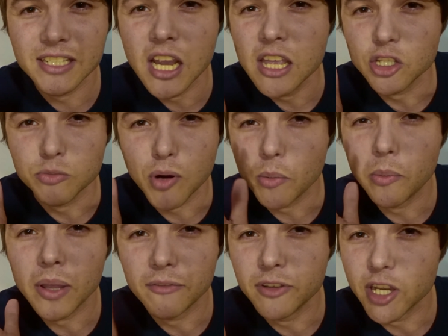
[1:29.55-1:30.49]
there's
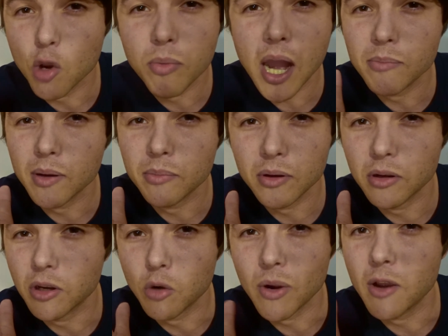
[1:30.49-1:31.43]
probably a video pop up
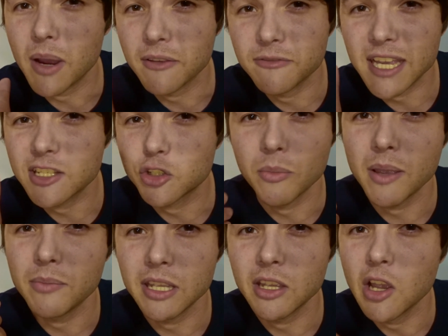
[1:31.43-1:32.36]
around my face, or
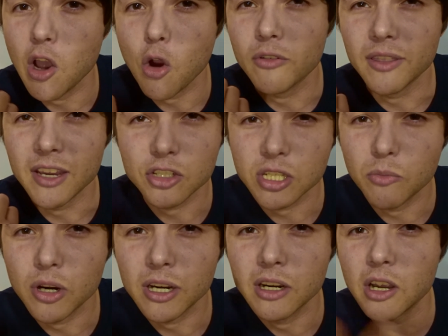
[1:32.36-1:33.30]
maybe over there
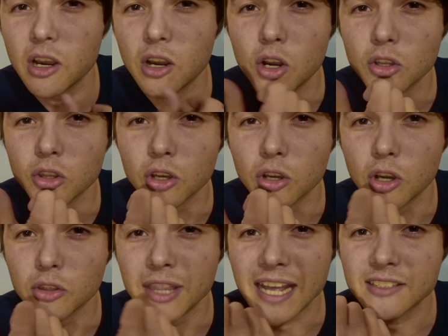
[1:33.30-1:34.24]
somewhere on
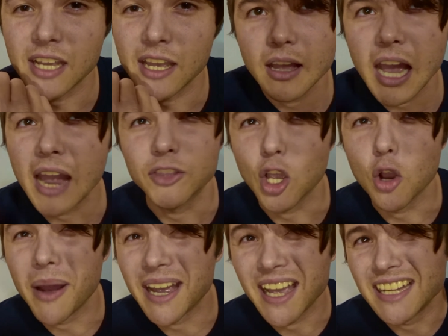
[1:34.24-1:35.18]
that side. I have to go,
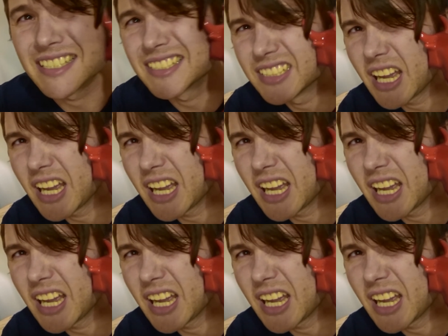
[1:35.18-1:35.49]
bye guys.